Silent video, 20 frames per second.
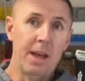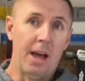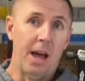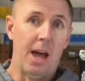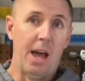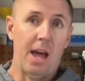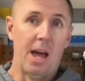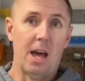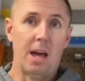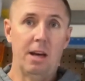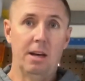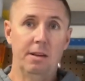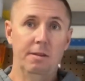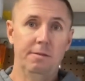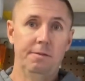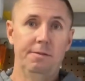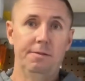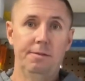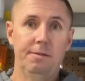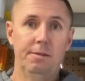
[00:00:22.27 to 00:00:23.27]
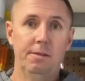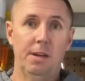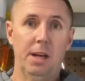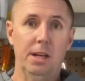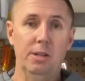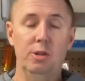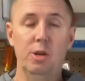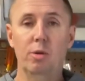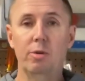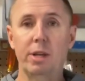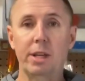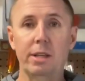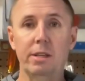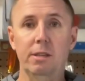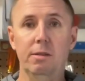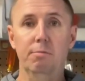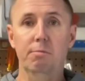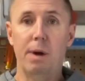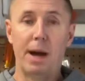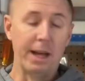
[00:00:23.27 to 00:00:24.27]
I have a
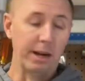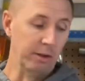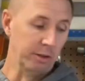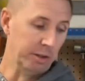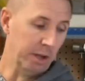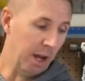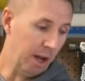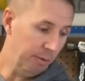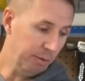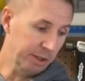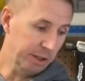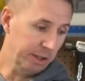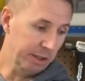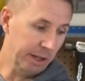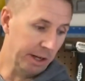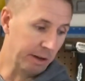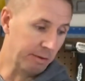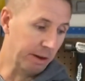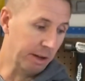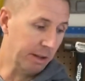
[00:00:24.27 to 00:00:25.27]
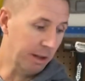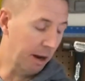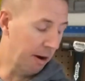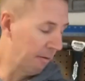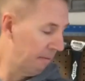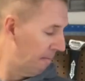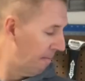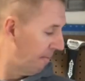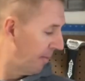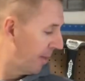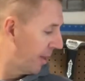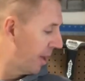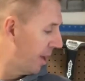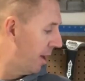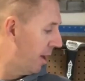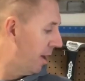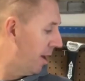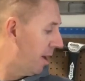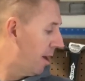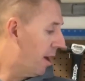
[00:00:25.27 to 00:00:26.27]
donated miter saw, which is sitting right there.
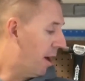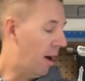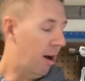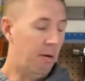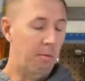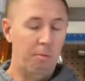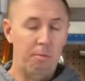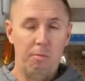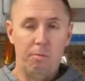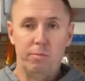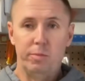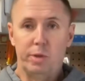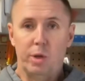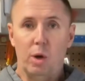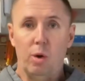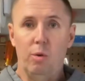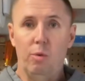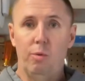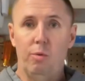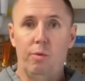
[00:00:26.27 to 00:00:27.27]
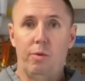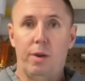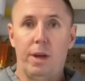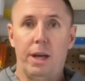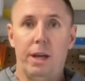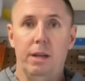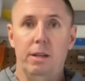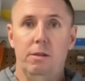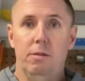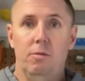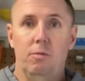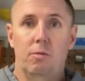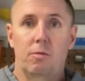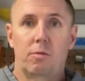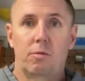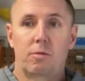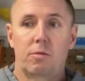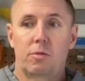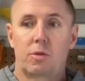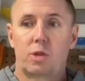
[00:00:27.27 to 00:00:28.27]
So in
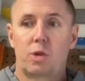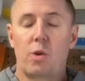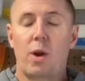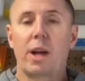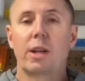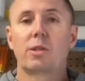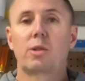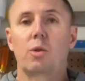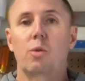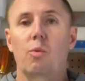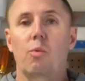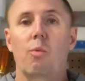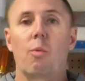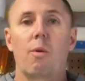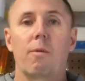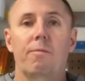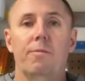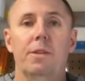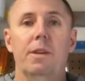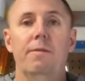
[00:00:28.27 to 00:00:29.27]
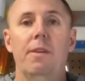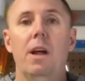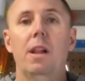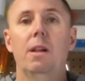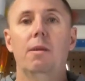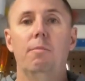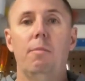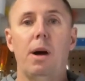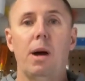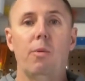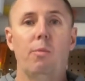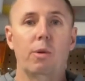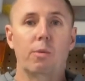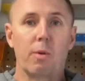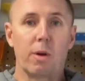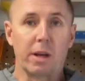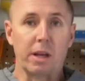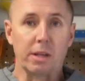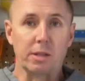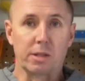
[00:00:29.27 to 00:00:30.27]
trying to develop my
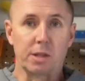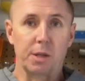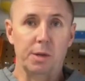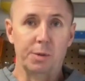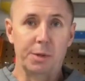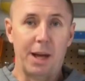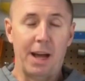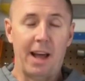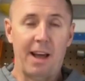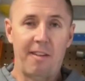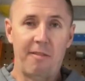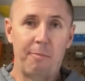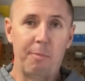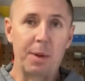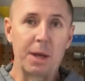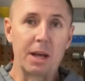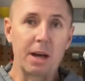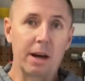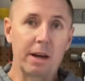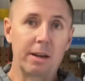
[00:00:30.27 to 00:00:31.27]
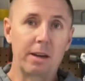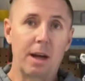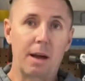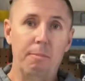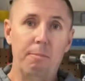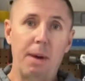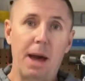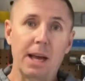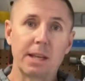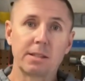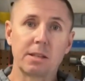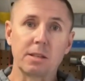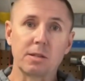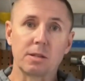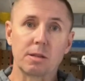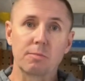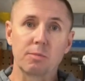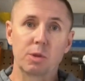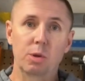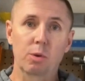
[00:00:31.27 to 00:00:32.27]
woodworking skills, I have begun amassing
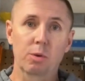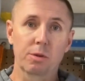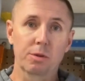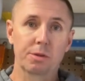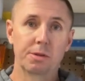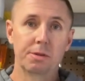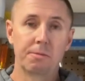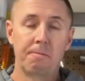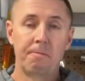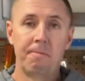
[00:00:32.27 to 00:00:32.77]
some tools.